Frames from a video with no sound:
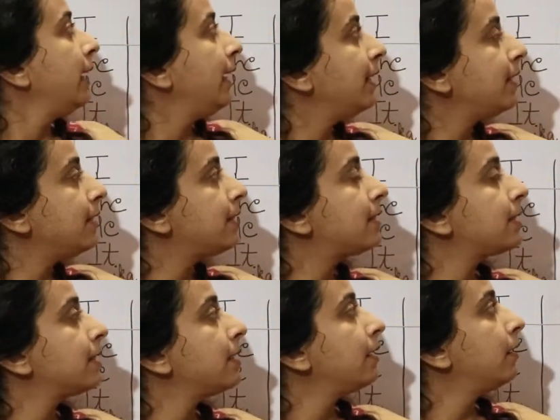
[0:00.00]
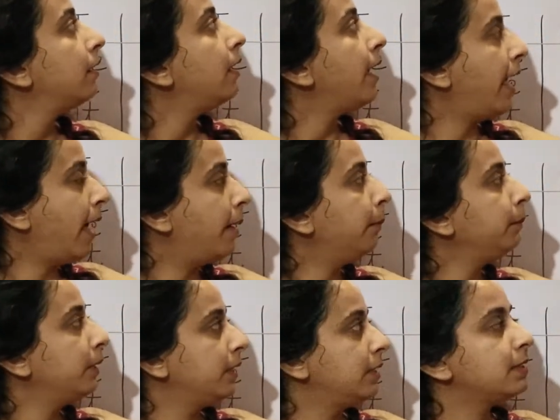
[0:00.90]
is,
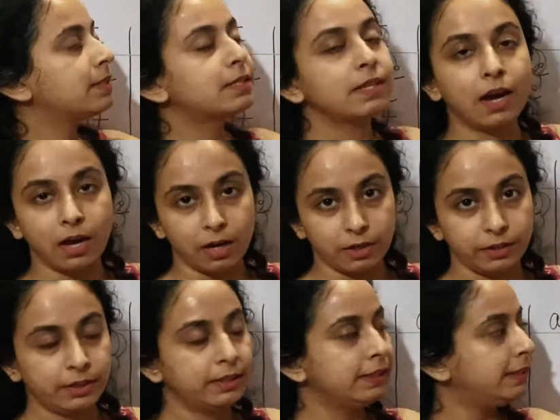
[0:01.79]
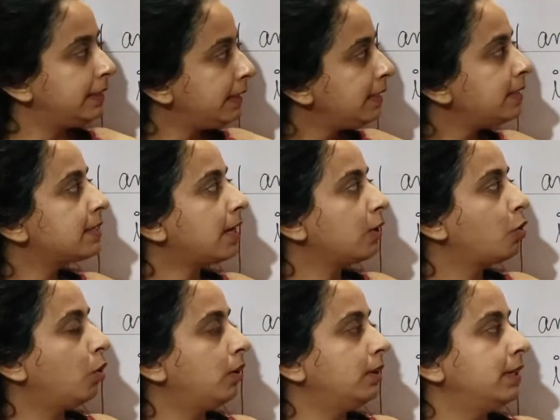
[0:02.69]
am, is, are. These are
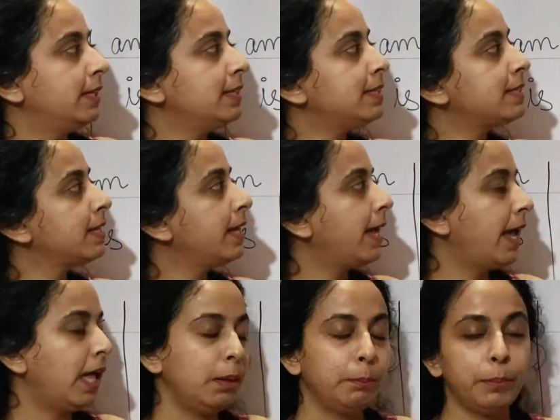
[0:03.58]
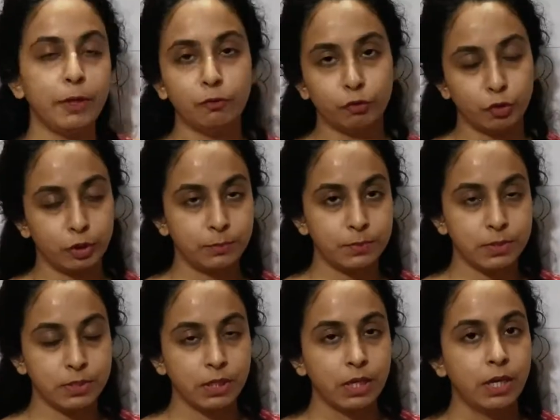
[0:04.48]
called as helping verbs.